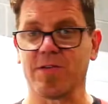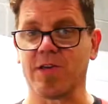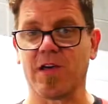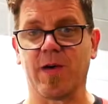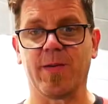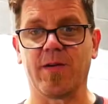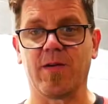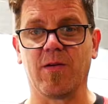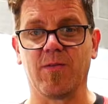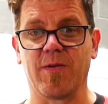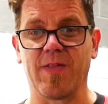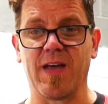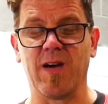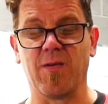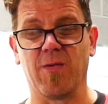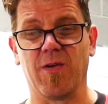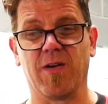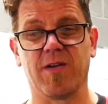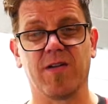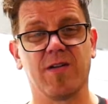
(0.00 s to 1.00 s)
going on with
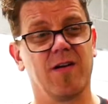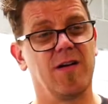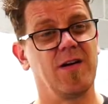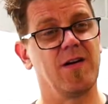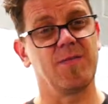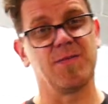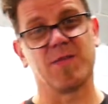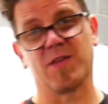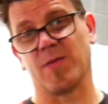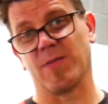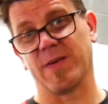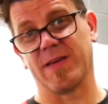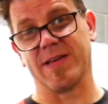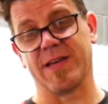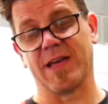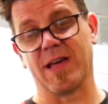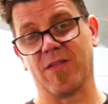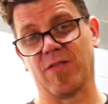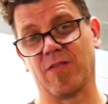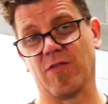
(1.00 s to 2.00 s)
that one, so we can
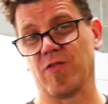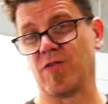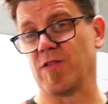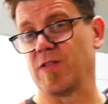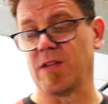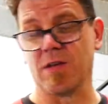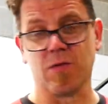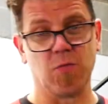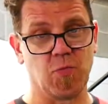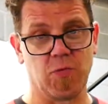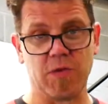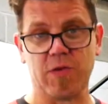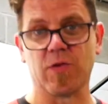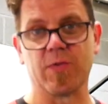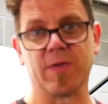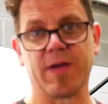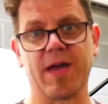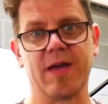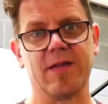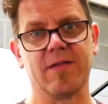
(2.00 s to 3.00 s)
get in touch with you. We
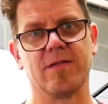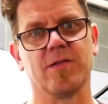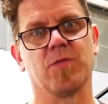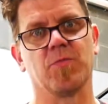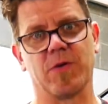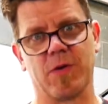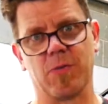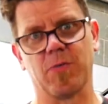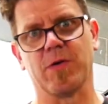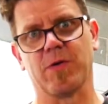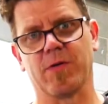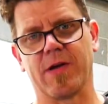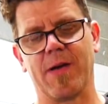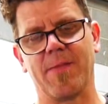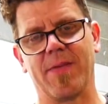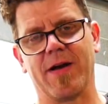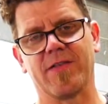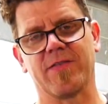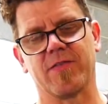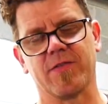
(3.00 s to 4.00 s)
will get
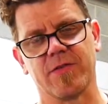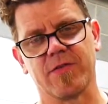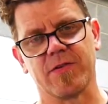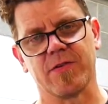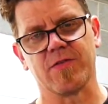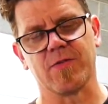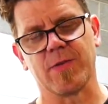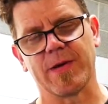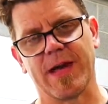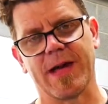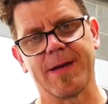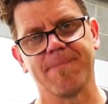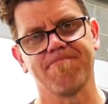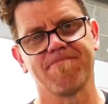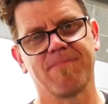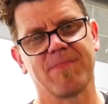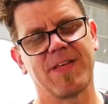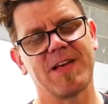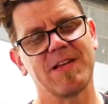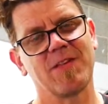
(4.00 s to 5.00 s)
back to you as soon as we can.
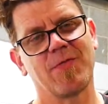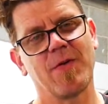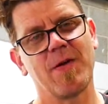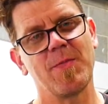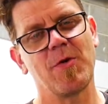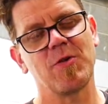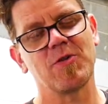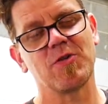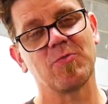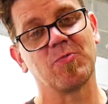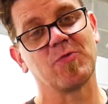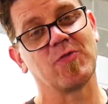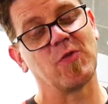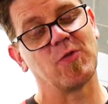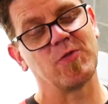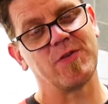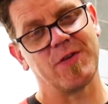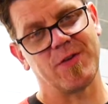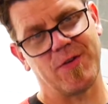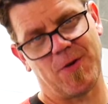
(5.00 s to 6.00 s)
Thanks very much. We'll
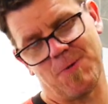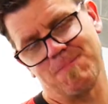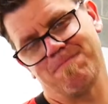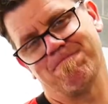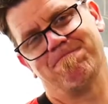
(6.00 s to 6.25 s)
talk to you soon.